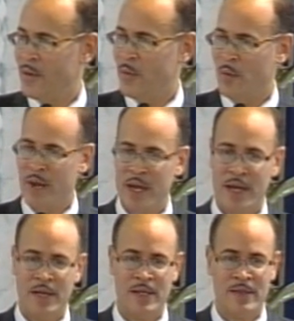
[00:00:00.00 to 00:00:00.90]

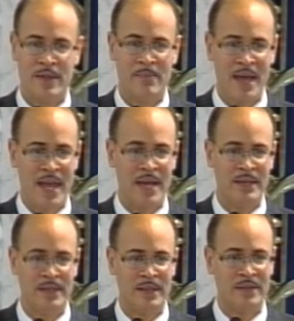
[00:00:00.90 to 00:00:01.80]
where the
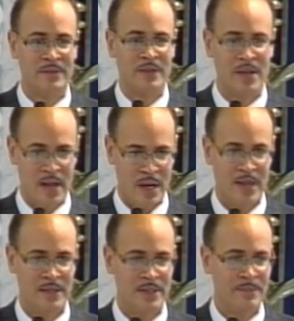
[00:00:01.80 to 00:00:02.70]
man of
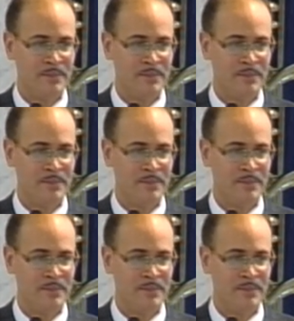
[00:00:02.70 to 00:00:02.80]
God